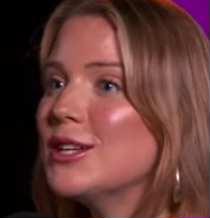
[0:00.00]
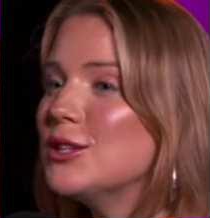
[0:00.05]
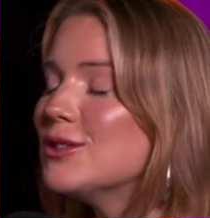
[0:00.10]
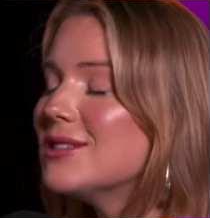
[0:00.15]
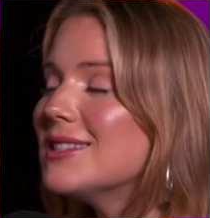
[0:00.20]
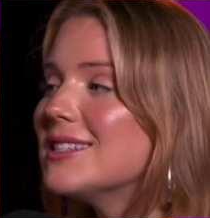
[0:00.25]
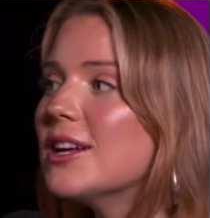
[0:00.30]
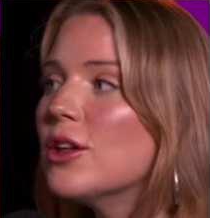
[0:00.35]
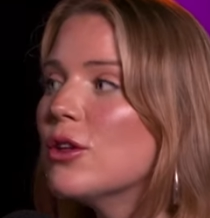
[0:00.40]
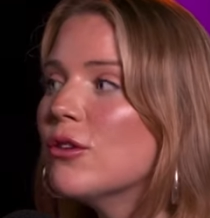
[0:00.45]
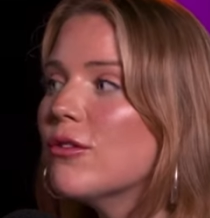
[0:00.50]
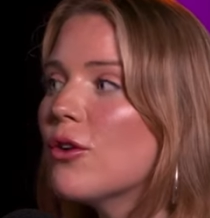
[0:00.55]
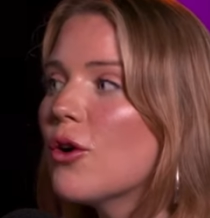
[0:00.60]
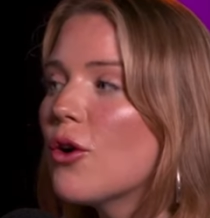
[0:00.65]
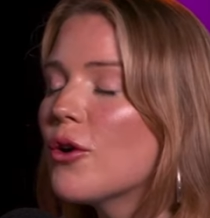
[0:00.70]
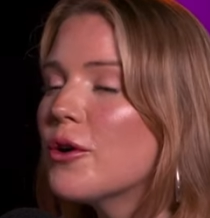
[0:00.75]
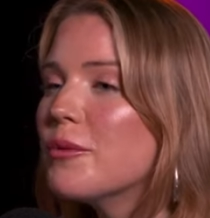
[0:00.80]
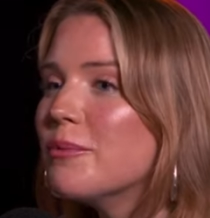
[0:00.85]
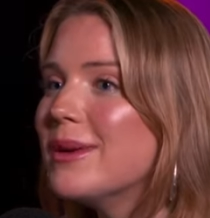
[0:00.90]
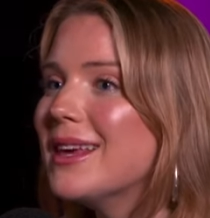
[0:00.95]
you still
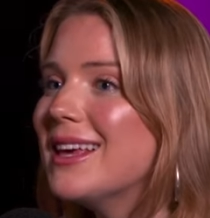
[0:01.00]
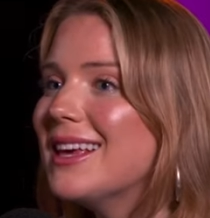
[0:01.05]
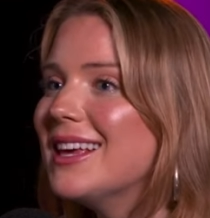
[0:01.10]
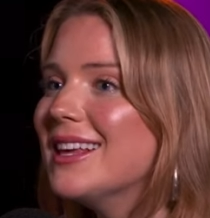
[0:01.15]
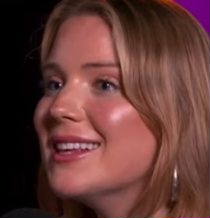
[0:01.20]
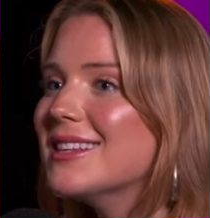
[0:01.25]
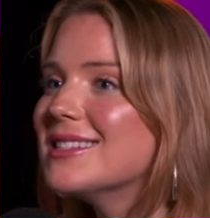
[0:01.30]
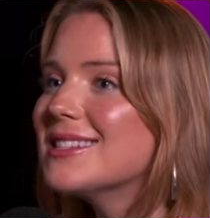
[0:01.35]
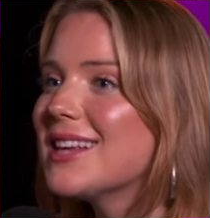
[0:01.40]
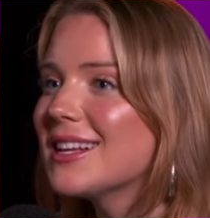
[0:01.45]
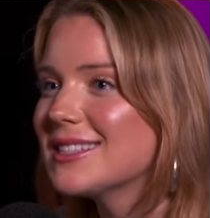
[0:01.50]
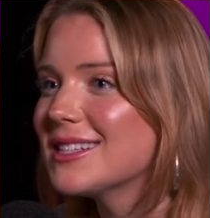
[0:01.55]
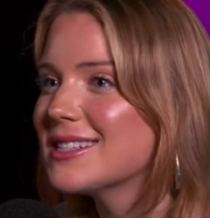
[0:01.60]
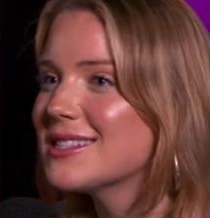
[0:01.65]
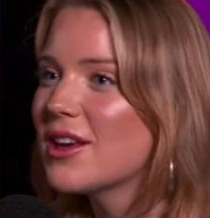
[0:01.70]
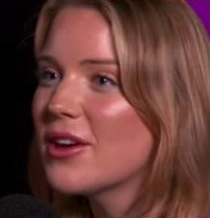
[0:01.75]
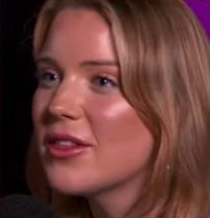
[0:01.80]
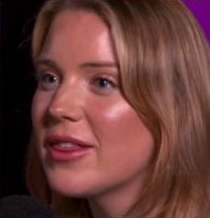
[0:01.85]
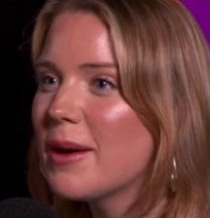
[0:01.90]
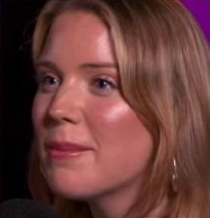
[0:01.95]
got to be setting
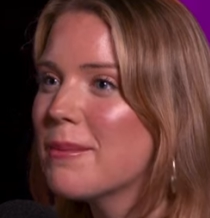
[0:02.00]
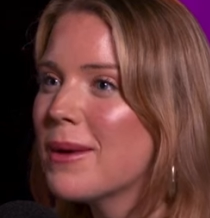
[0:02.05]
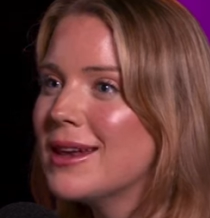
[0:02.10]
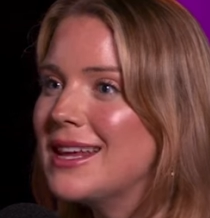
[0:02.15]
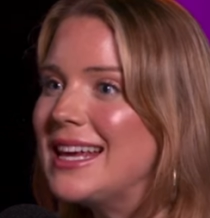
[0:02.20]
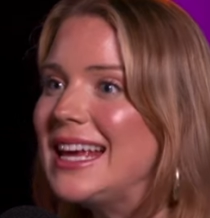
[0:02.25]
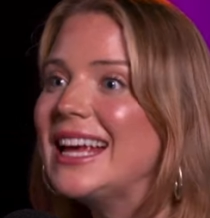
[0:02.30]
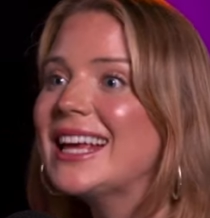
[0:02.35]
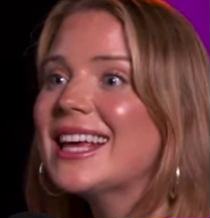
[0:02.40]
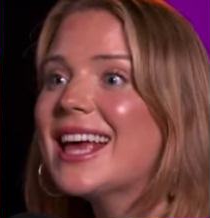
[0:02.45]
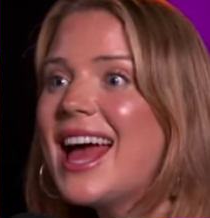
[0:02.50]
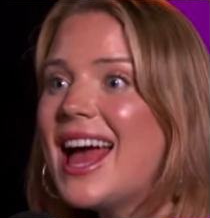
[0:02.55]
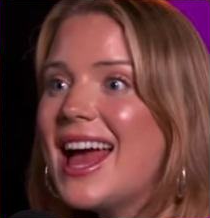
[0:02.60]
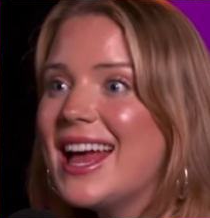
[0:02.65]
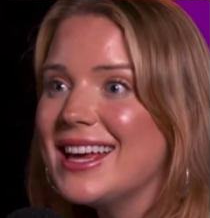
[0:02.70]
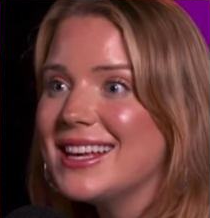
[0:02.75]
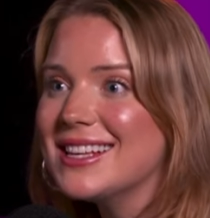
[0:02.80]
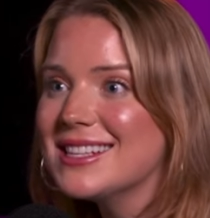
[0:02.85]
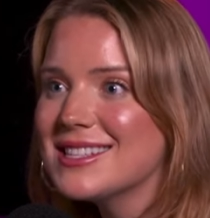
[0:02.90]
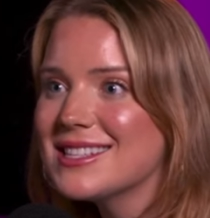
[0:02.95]
aside that money in
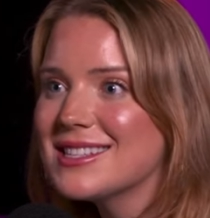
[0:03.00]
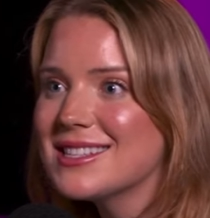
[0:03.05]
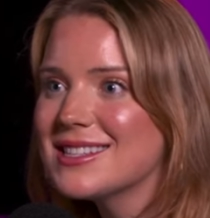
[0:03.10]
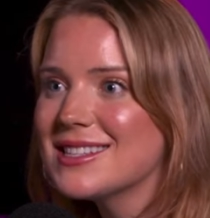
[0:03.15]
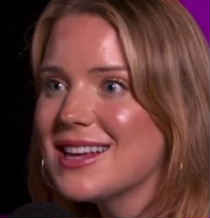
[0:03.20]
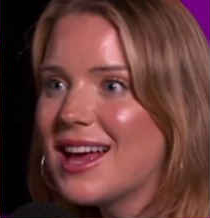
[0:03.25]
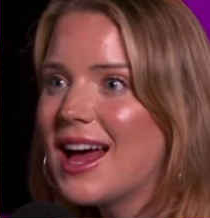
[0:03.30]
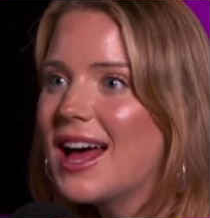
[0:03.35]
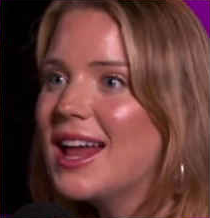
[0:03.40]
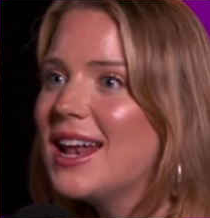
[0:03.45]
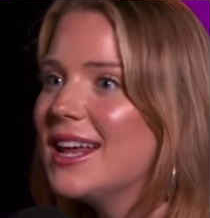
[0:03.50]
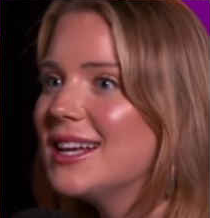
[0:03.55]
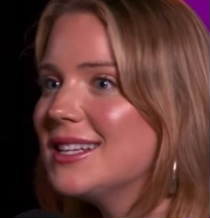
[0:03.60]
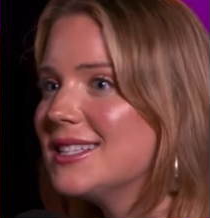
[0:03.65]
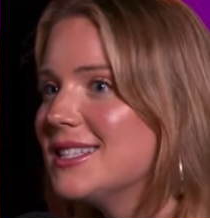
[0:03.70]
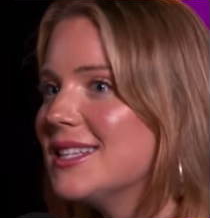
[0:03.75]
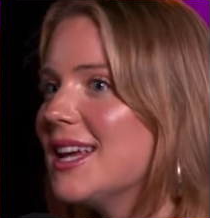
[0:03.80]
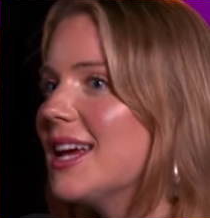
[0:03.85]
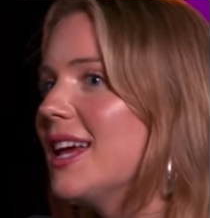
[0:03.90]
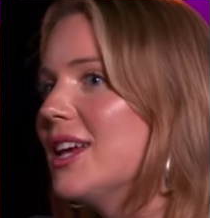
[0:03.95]
case at a
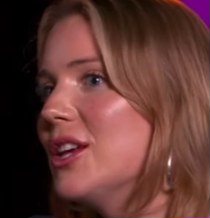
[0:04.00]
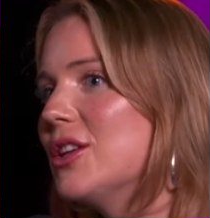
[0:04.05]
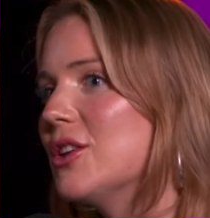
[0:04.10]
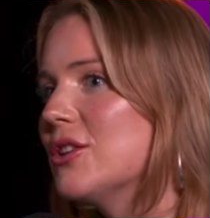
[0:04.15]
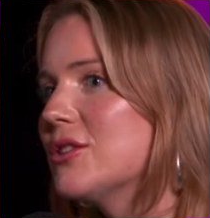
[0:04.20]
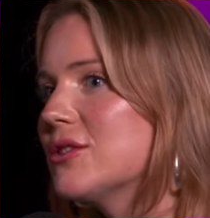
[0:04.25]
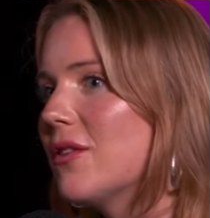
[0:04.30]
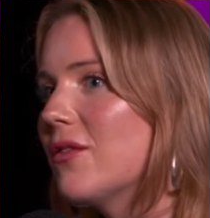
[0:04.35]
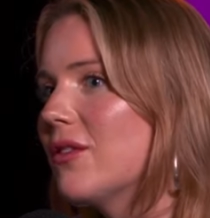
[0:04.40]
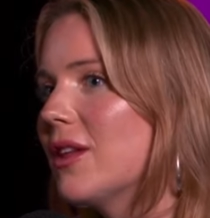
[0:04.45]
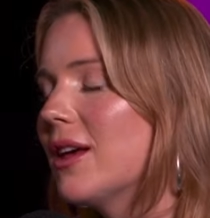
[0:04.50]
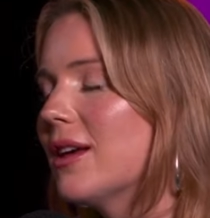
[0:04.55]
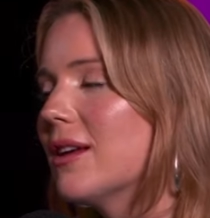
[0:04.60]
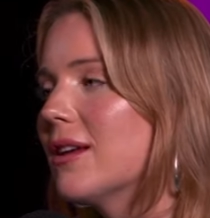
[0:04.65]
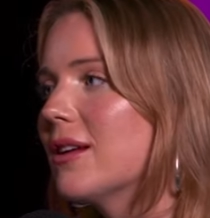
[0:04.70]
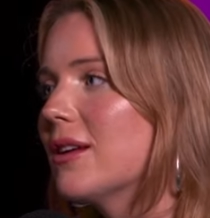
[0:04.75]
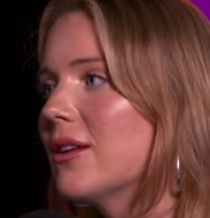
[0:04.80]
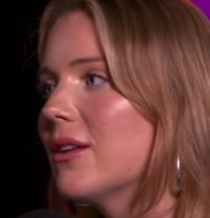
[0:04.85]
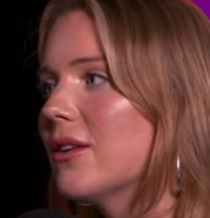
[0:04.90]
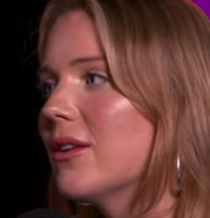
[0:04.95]
later date, you know,
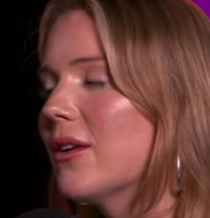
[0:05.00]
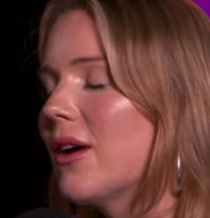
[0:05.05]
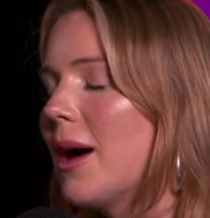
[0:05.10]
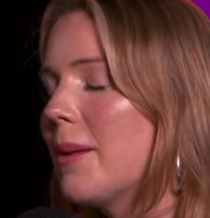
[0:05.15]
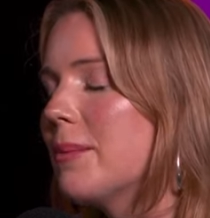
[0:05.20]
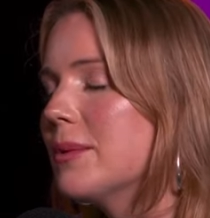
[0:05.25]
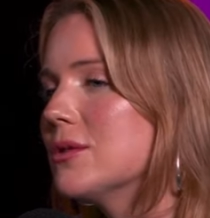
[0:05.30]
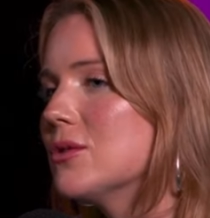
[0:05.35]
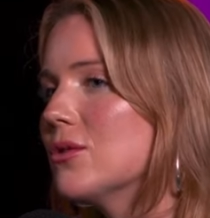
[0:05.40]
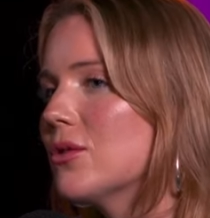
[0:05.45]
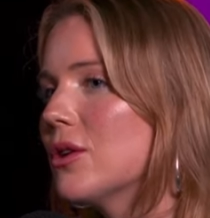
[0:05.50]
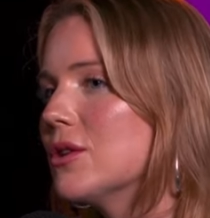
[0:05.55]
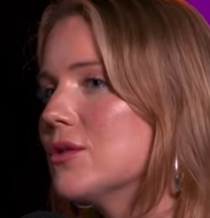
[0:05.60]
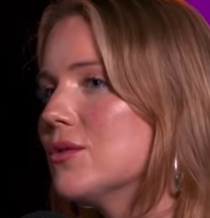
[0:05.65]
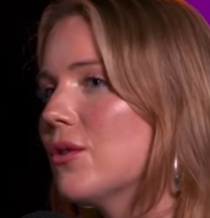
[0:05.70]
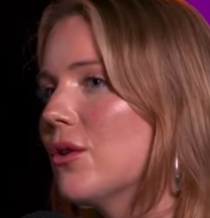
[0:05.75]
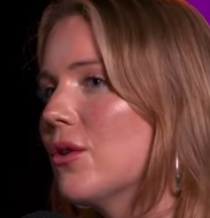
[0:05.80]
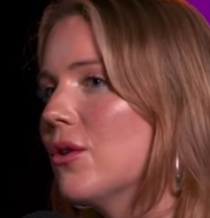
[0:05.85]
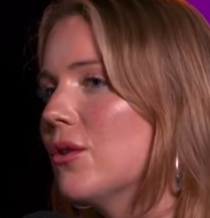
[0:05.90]
something happens or goes wrong.